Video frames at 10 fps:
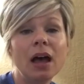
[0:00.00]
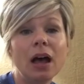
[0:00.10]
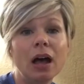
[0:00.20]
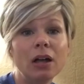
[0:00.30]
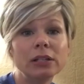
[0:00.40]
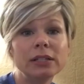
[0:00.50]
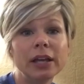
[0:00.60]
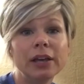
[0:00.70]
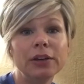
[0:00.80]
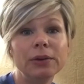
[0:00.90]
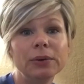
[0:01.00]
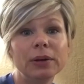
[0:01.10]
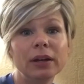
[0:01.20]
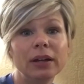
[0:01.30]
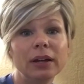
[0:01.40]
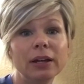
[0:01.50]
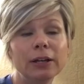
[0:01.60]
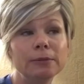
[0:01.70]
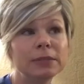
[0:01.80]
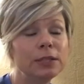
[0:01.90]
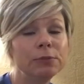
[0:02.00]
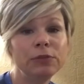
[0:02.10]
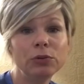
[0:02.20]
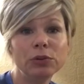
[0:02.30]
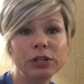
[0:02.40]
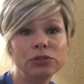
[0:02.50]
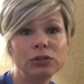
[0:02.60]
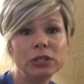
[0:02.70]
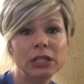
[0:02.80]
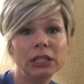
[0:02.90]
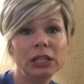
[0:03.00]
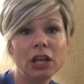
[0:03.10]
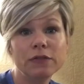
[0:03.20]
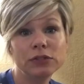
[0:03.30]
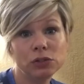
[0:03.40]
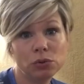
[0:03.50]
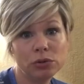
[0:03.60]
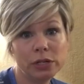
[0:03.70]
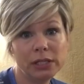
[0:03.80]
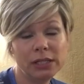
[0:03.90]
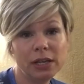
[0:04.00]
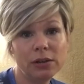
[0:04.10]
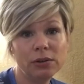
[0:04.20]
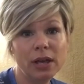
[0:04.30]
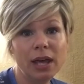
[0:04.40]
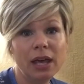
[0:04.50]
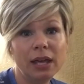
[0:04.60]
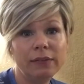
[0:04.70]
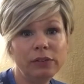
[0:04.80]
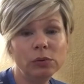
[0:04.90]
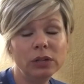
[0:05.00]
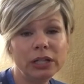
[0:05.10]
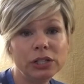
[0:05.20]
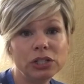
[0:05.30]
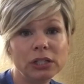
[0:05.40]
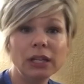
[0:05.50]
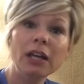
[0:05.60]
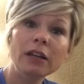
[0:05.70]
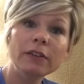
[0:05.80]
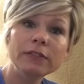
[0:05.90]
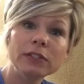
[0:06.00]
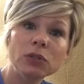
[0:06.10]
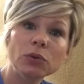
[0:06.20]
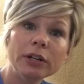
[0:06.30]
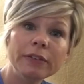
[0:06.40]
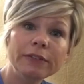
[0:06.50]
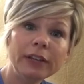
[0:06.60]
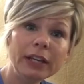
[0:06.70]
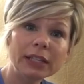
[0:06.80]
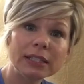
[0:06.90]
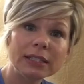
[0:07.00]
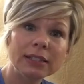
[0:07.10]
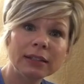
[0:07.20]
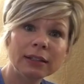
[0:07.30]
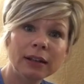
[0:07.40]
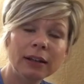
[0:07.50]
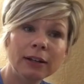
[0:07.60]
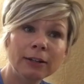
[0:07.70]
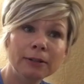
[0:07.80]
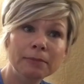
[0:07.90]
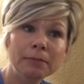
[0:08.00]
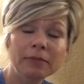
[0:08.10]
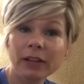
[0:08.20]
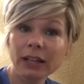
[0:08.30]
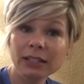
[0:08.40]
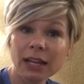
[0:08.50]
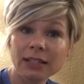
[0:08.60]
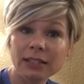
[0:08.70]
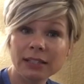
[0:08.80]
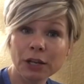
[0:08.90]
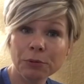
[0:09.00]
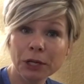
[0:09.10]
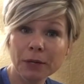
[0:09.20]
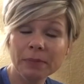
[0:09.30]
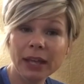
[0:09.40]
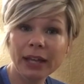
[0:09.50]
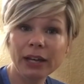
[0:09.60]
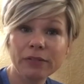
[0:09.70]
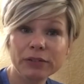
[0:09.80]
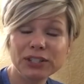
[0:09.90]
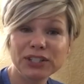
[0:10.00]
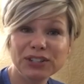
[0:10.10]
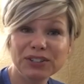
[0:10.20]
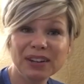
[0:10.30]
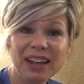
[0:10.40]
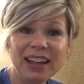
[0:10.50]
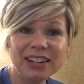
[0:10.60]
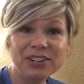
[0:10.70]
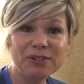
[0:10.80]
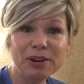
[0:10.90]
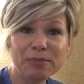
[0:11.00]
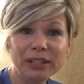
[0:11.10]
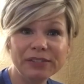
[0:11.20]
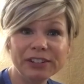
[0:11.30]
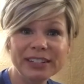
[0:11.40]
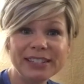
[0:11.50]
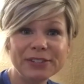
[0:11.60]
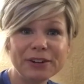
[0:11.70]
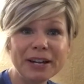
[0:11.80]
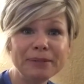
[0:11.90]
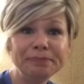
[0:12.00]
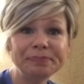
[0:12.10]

Also, some of you were interested in love stories. So if you want to get your love story fix, Valentine's is coming up. Head over to Dirt Road Believer Instagram.